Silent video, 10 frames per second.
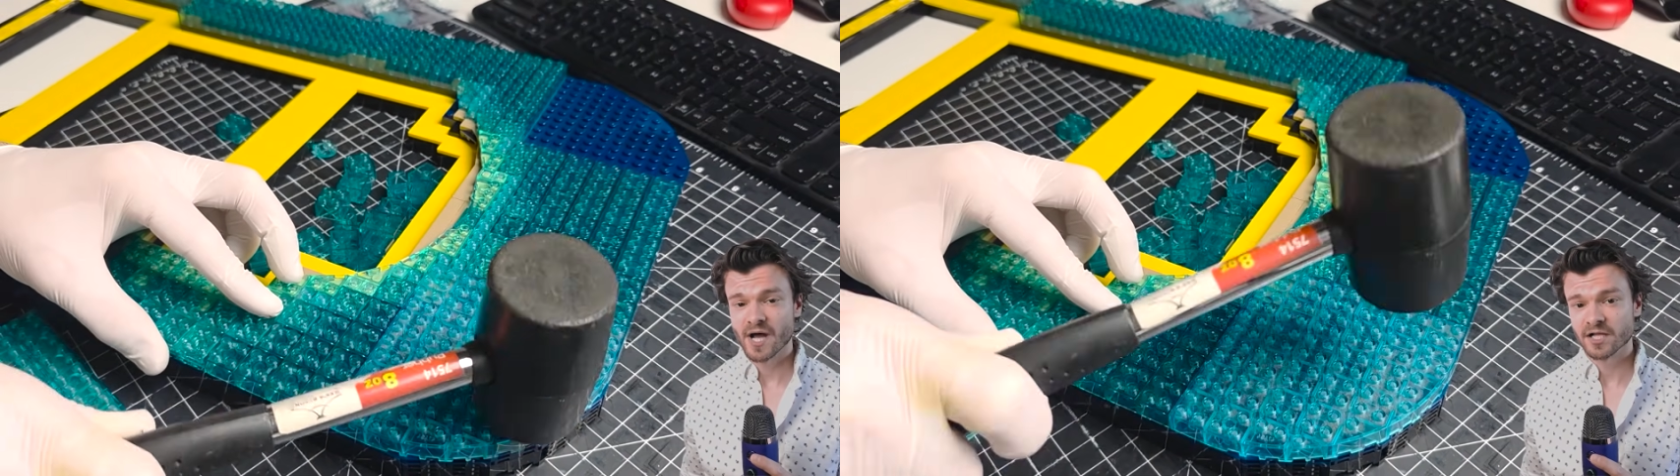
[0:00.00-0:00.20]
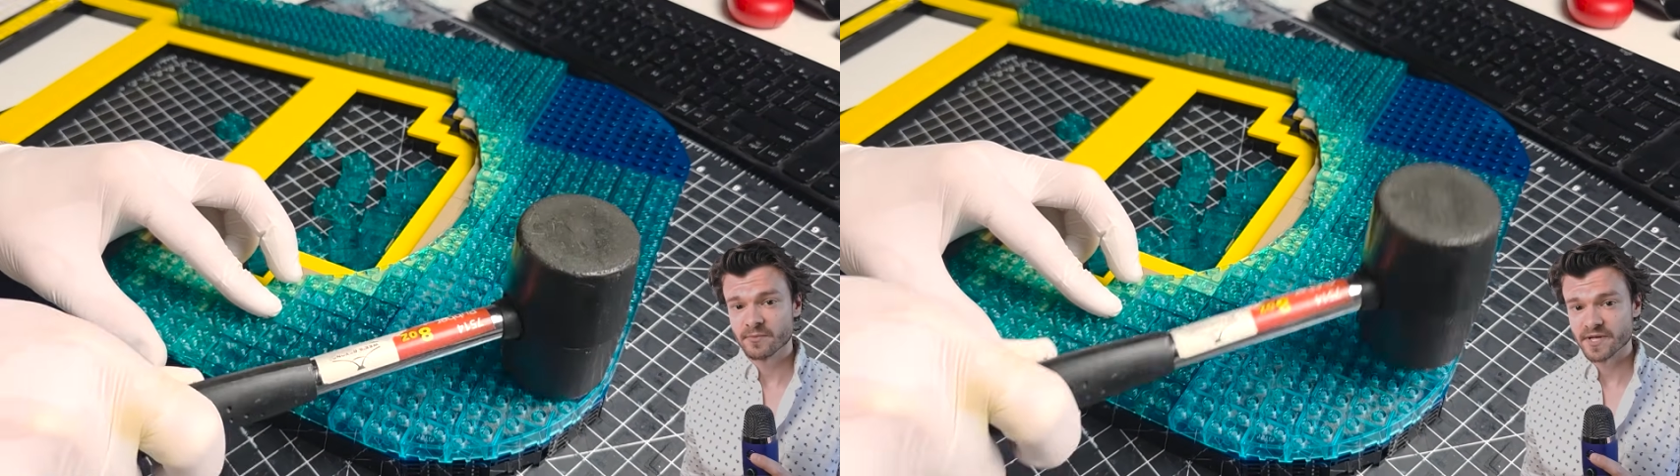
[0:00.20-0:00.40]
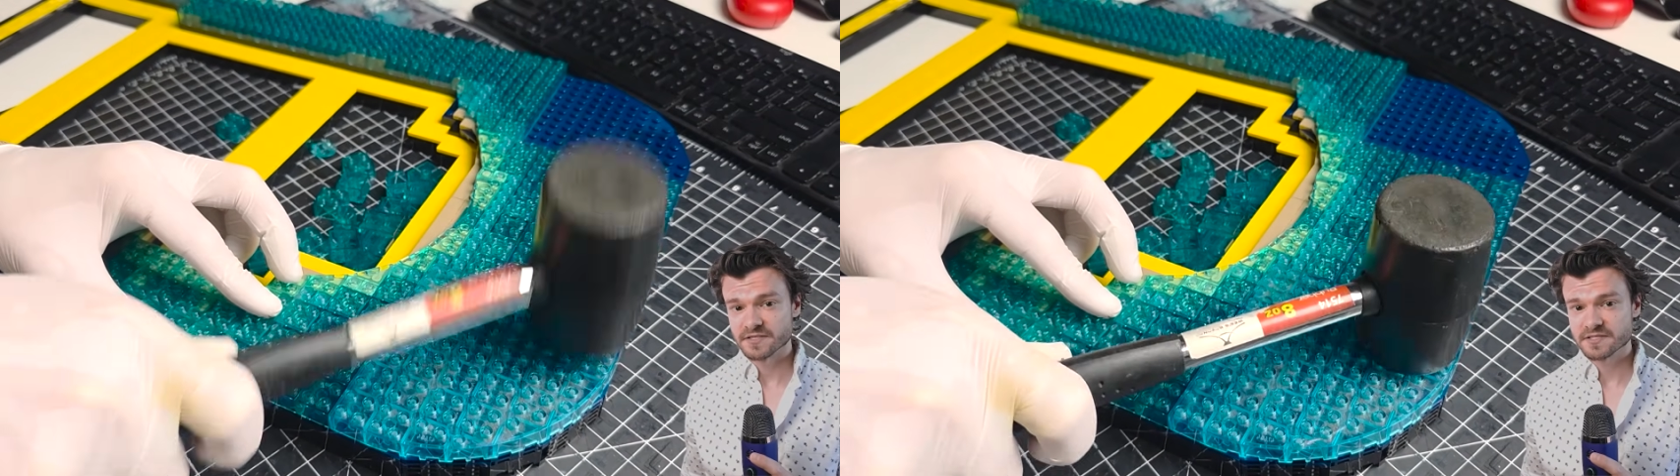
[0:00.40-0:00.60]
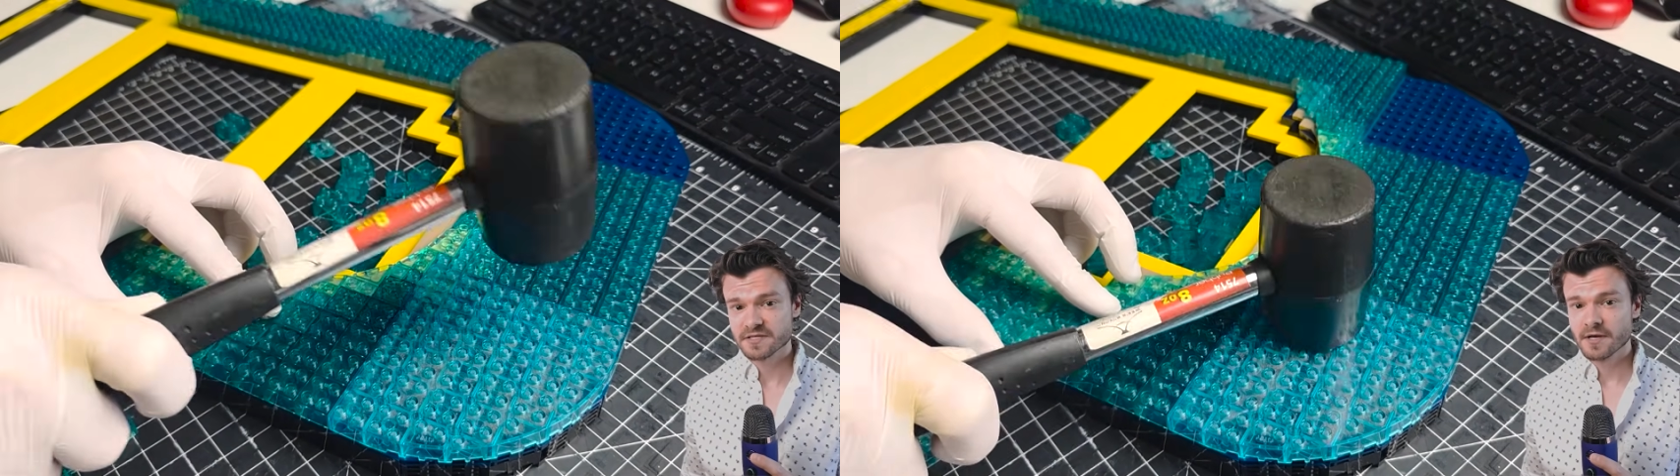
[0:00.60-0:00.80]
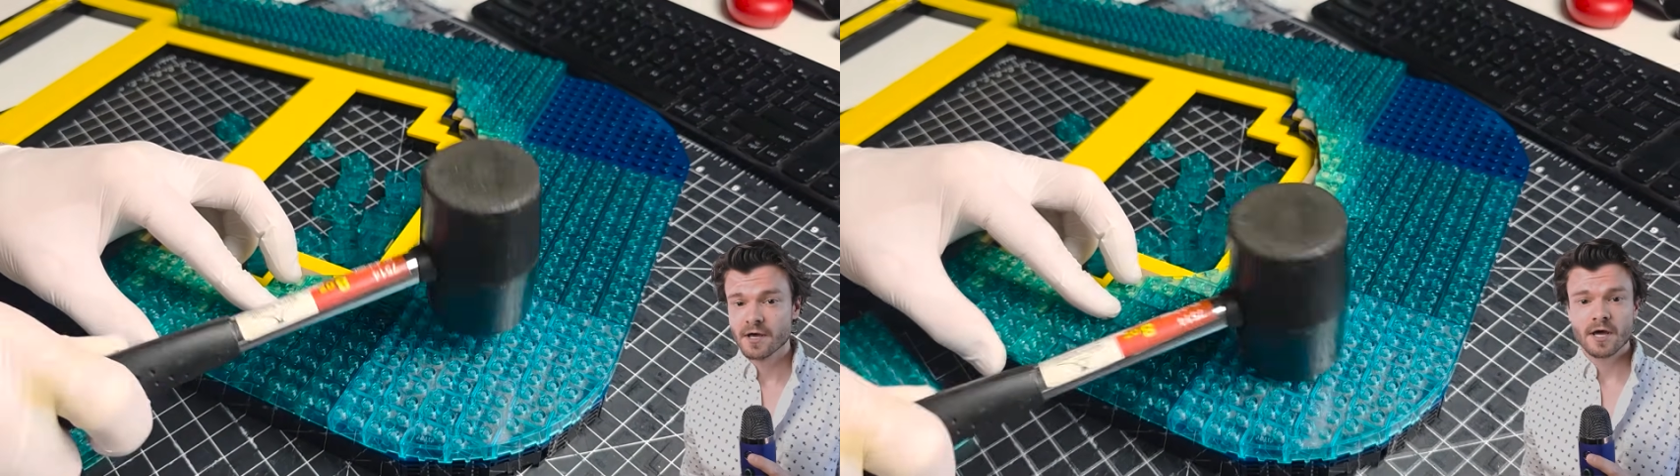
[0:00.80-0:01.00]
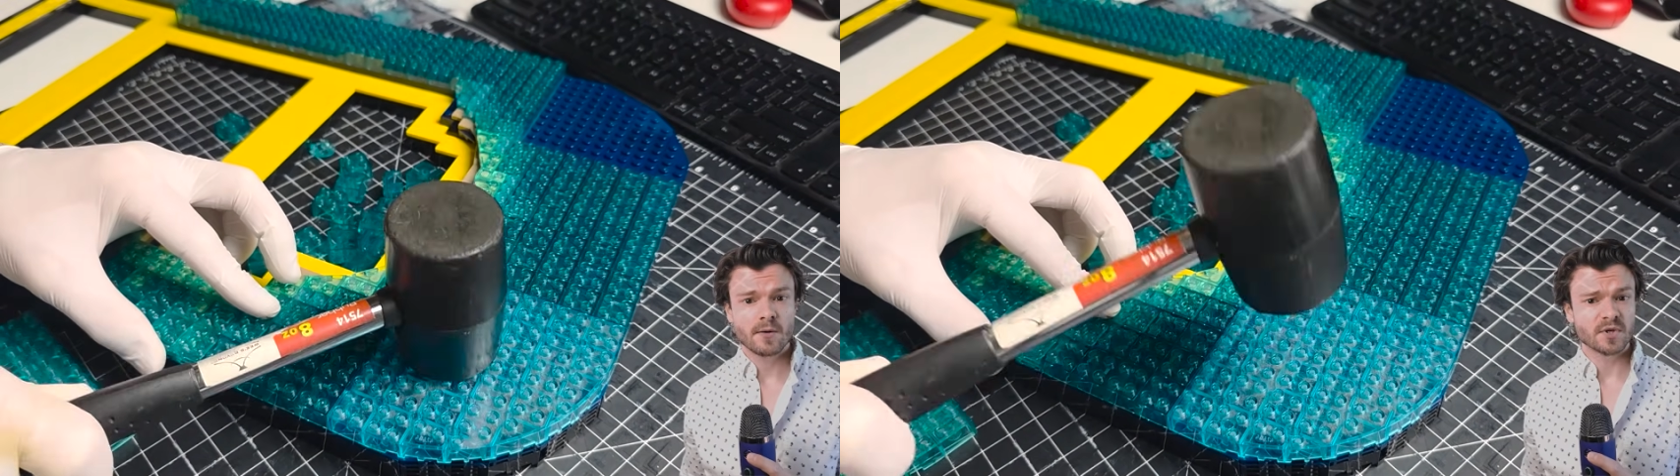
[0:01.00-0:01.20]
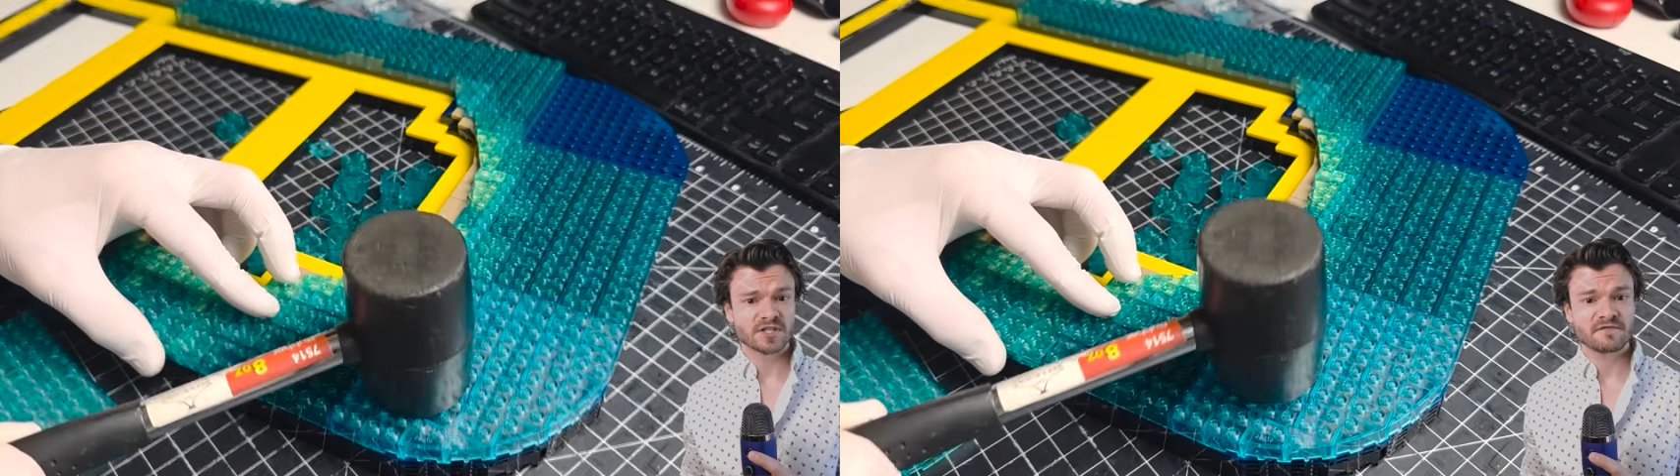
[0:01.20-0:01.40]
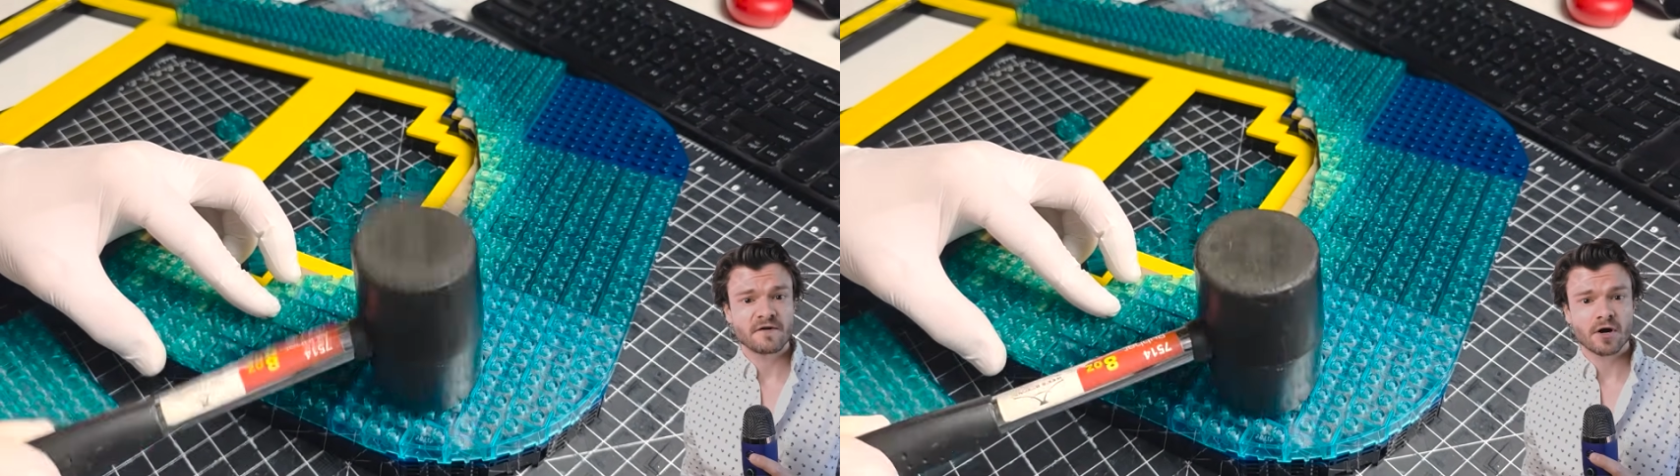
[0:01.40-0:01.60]
elements. But
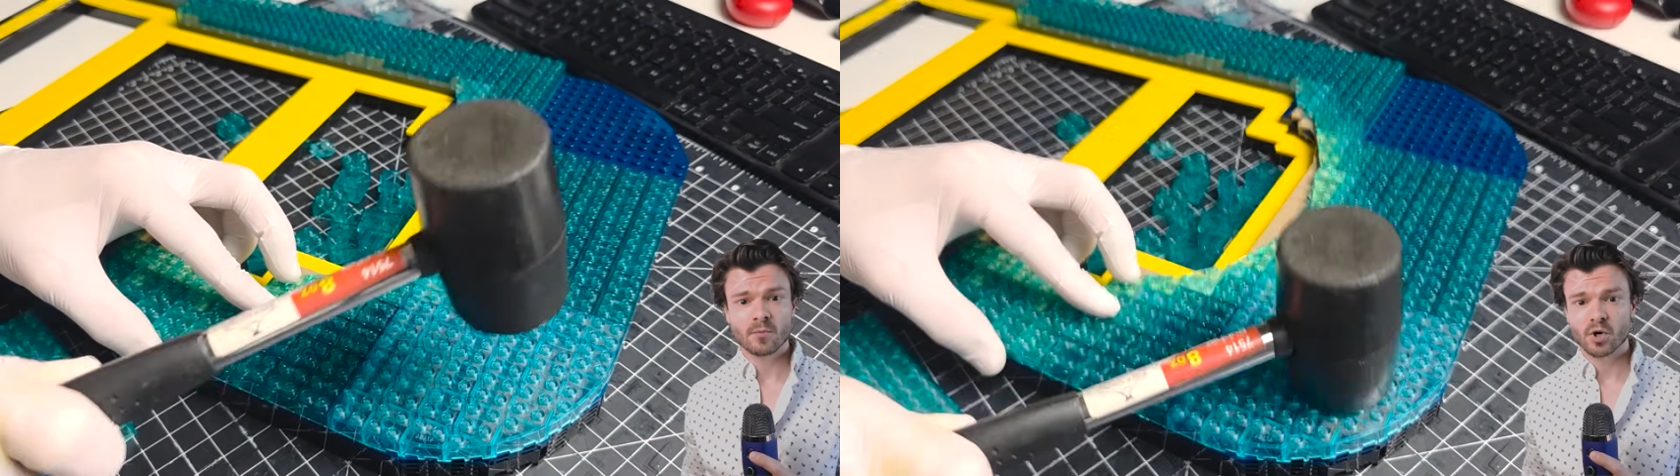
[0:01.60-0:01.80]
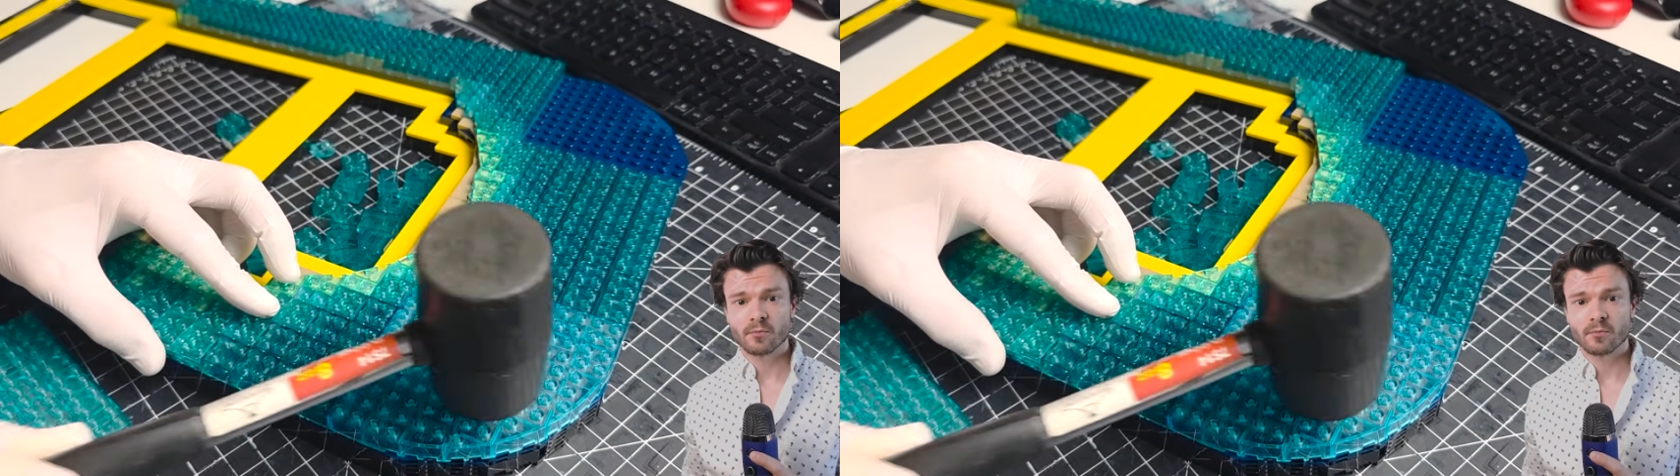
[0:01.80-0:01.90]
the far more